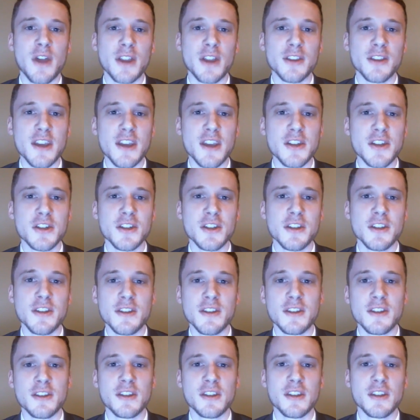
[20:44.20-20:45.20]

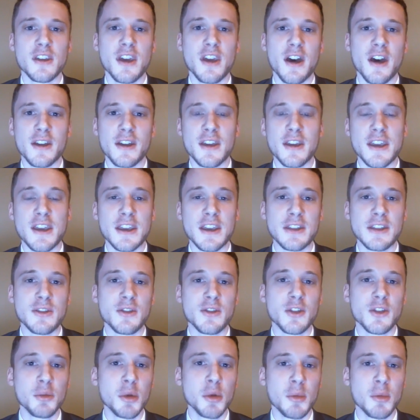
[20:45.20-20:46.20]
foundations, uh, and
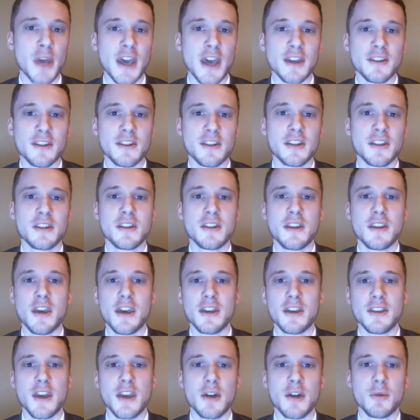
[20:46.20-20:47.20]
super PACs
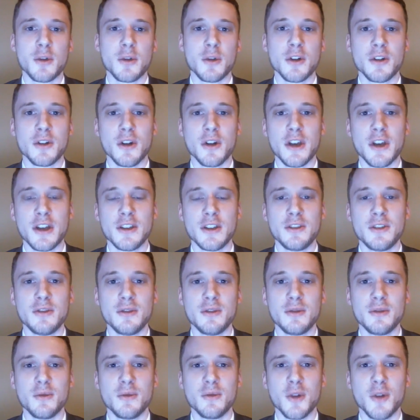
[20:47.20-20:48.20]
uh, that were uh,
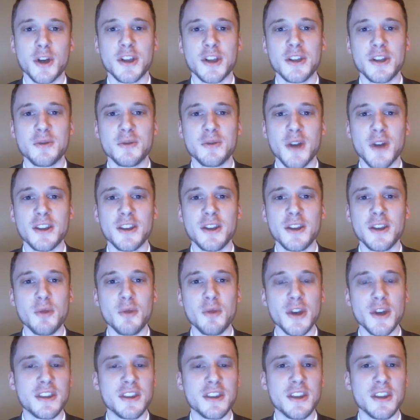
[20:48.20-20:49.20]
working directly
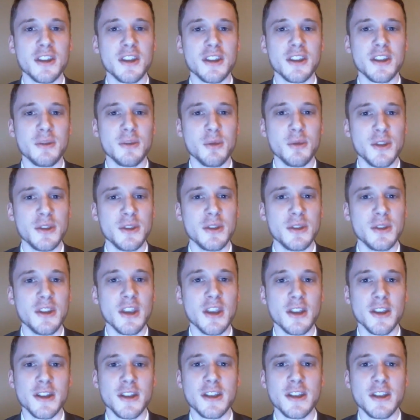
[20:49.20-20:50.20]
with the,
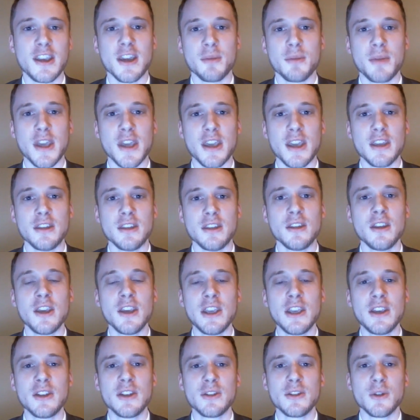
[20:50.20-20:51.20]
the Clinton campaign
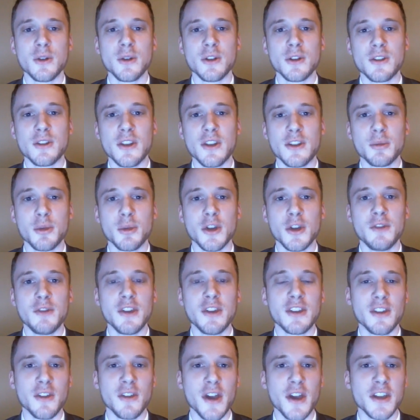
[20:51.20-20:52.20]
during this
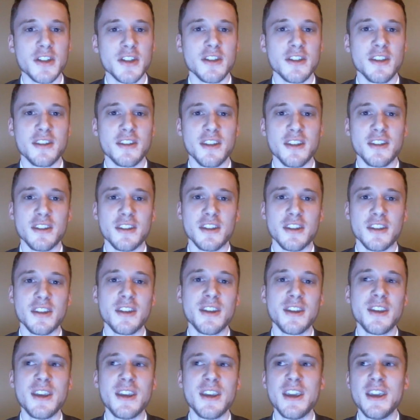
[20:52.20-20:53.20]
previous election
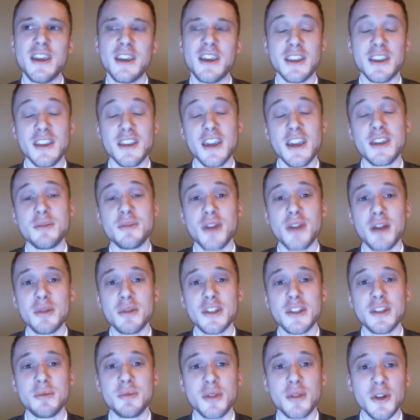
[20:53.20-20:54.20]
season. And yeah, he
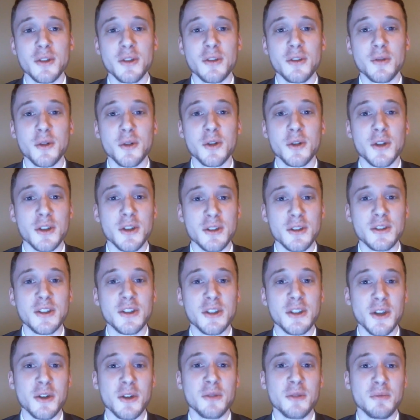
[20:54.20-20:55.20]
probably did burn through a,
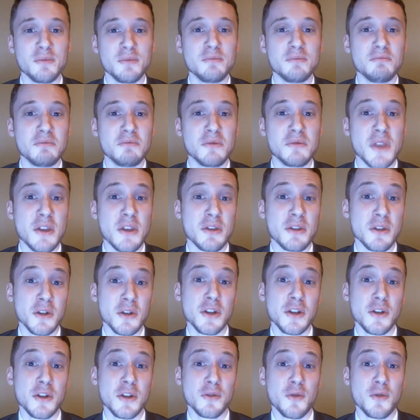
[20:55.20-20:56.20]
you know,
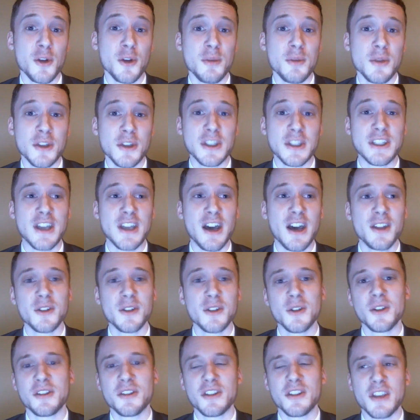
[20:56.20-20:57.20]
thirty or forty million
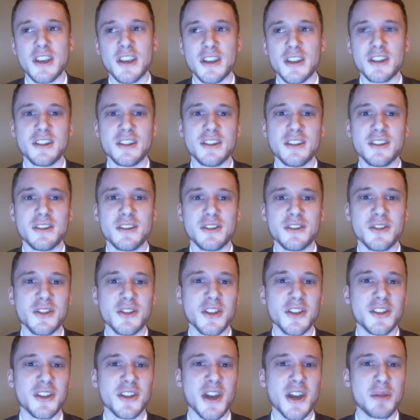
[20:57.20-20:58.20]
dollars. And
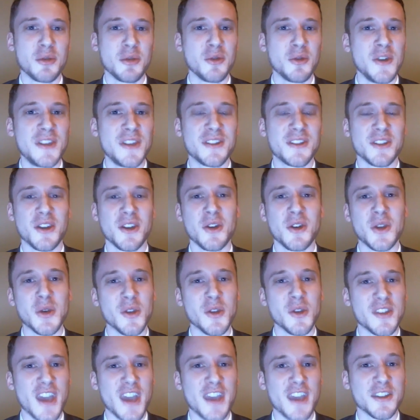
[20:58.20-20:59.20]
just a couple of weeks ago, he
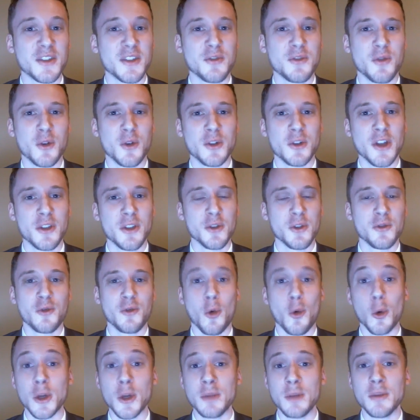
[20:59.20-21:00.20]
was asking for another
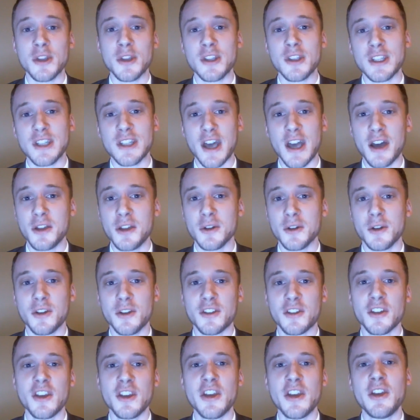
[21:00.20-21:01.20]
forty million
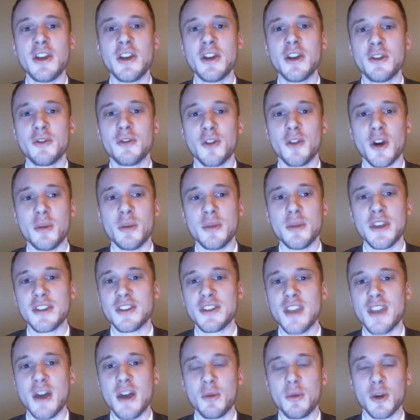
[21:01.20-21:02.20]
dollars from
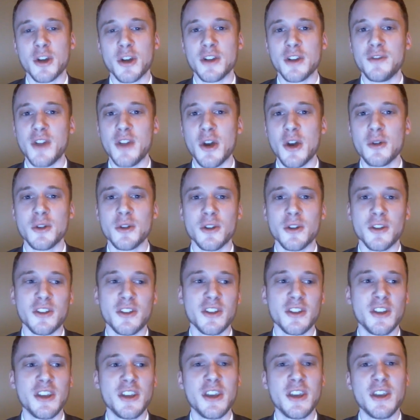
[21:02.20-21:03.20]
his network of
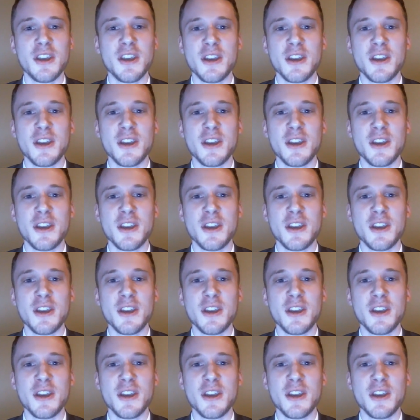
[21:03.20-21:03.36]
donors,